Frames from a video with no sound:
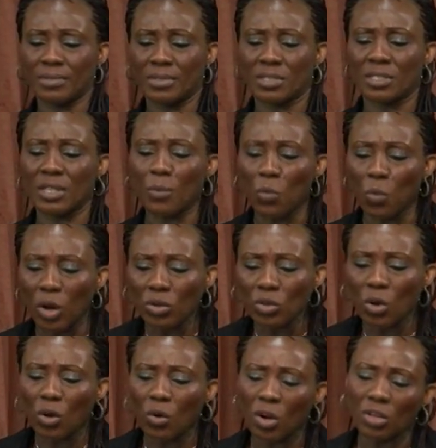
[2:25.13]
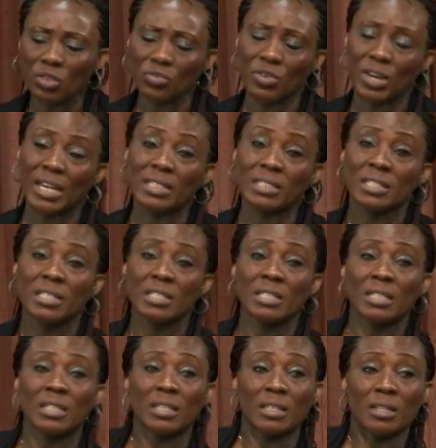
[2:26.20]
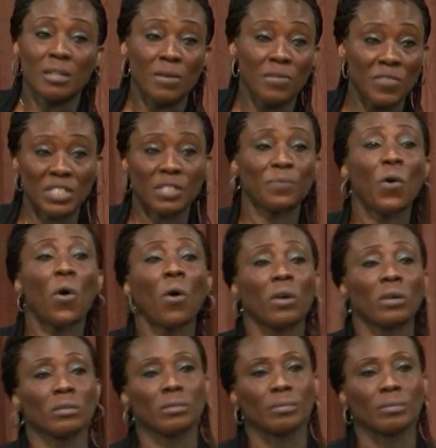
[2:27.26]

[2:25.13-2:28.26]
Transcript: Psalm 100, verse 4.